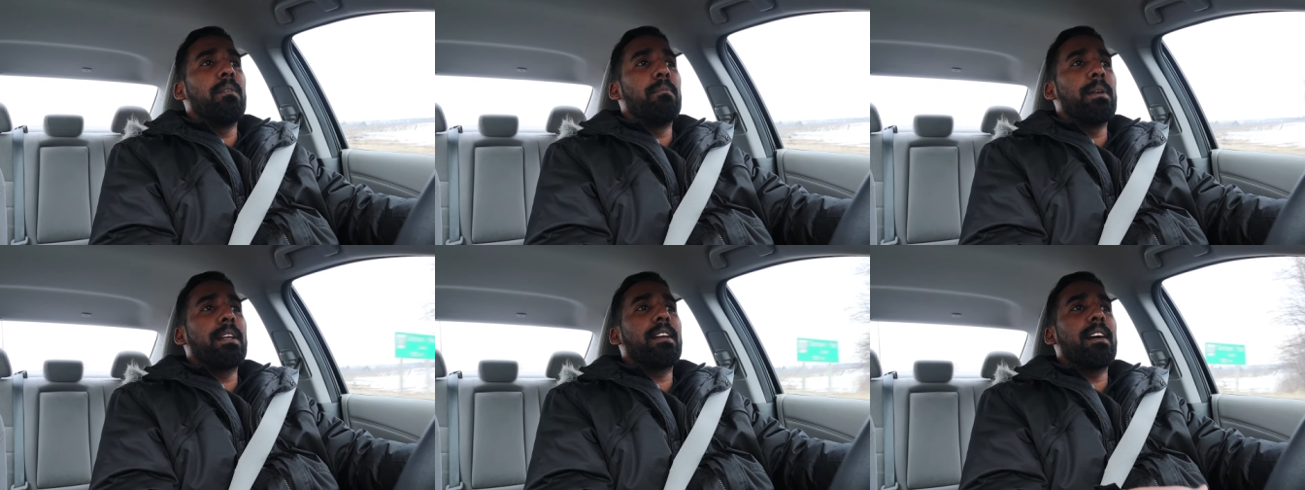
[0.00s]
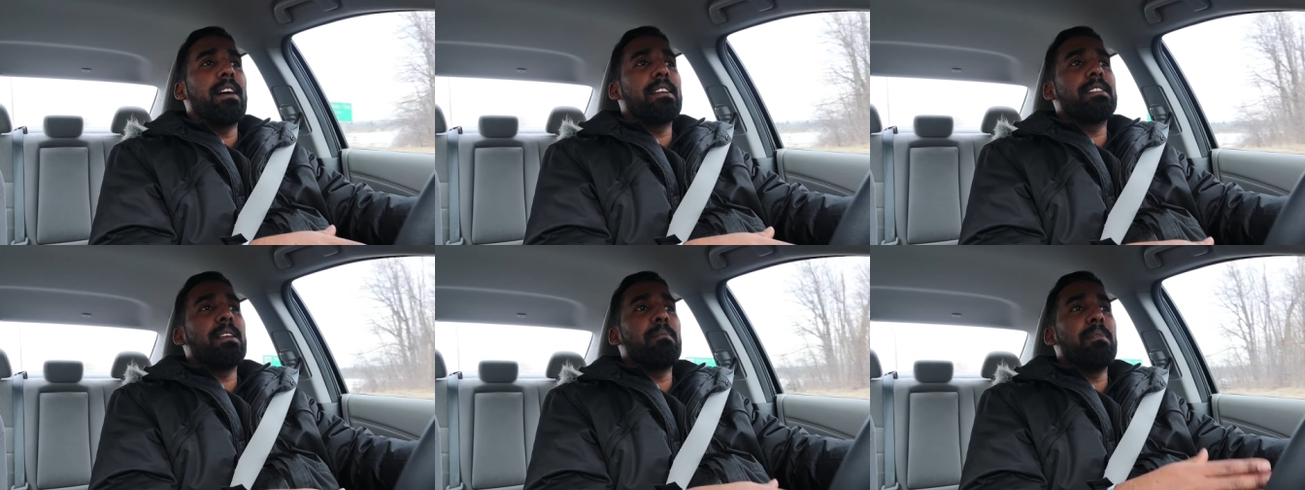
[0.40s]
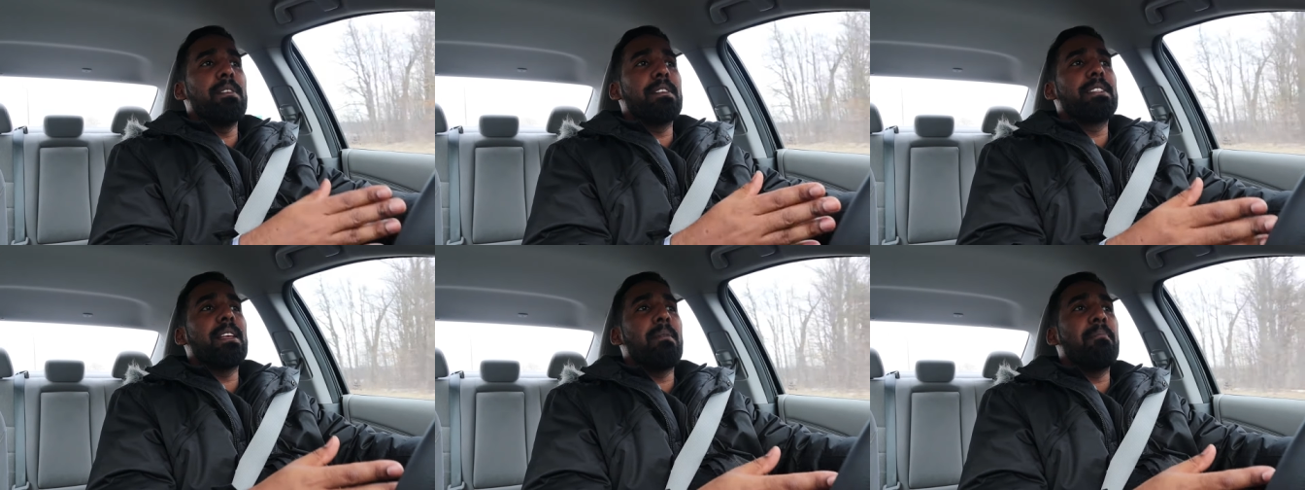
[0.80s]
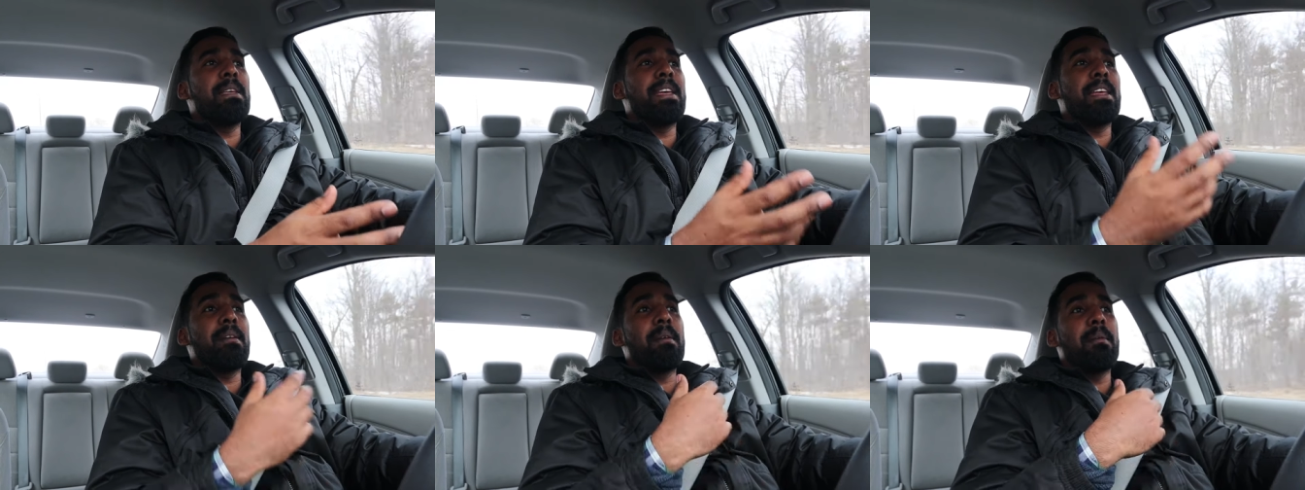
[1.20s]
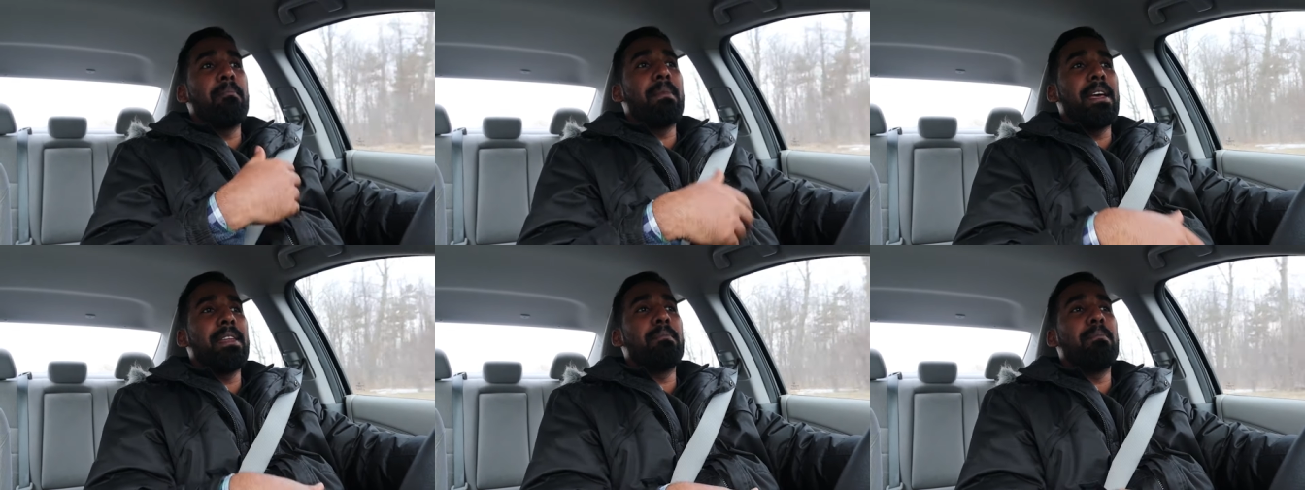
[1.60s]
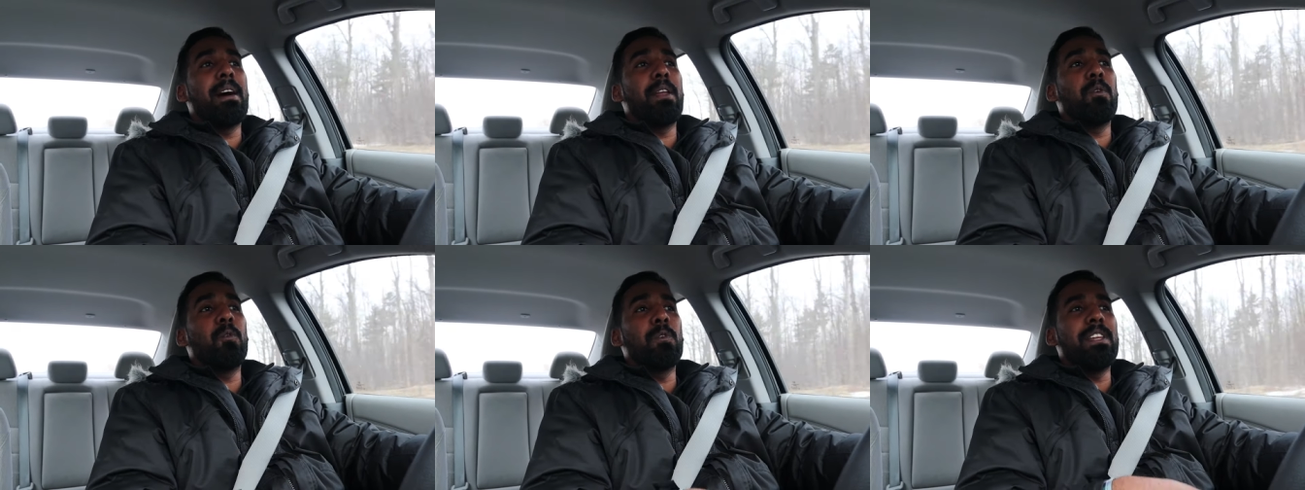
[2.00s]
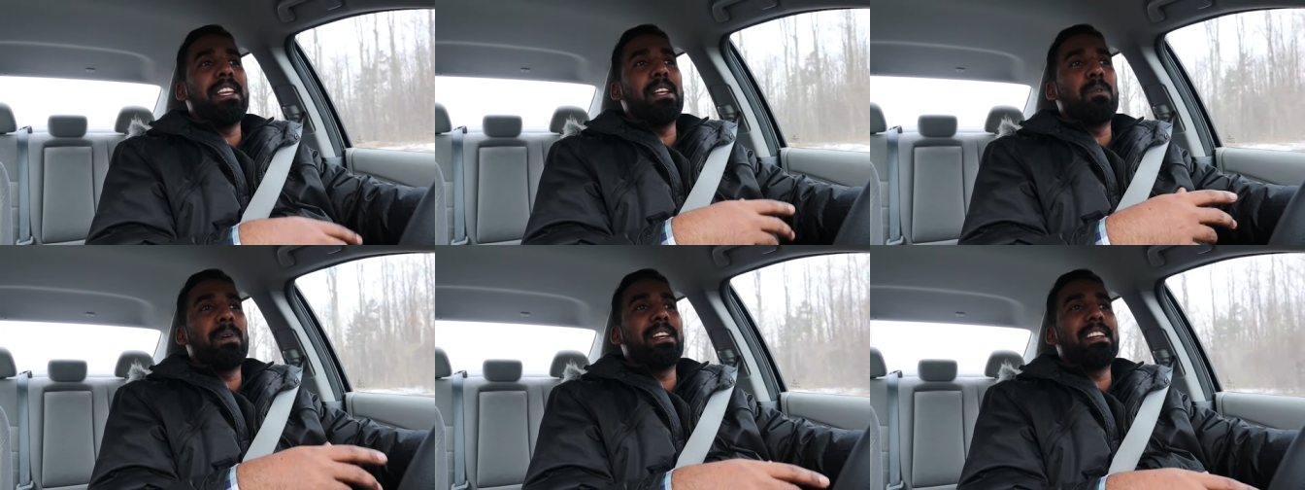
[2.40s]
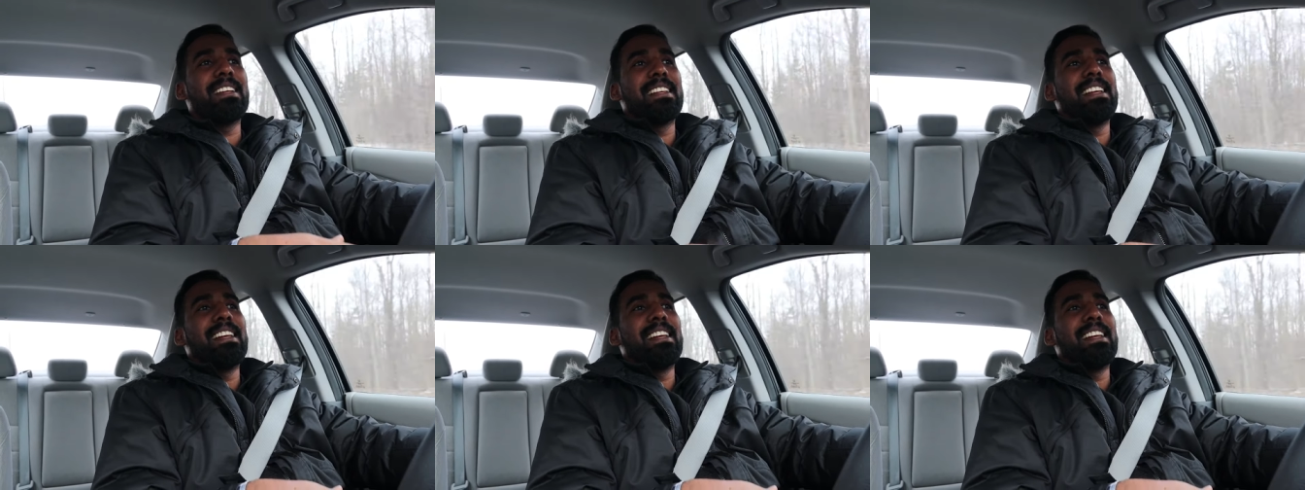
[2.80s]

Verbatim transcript: because them here said me the, me the man who deal with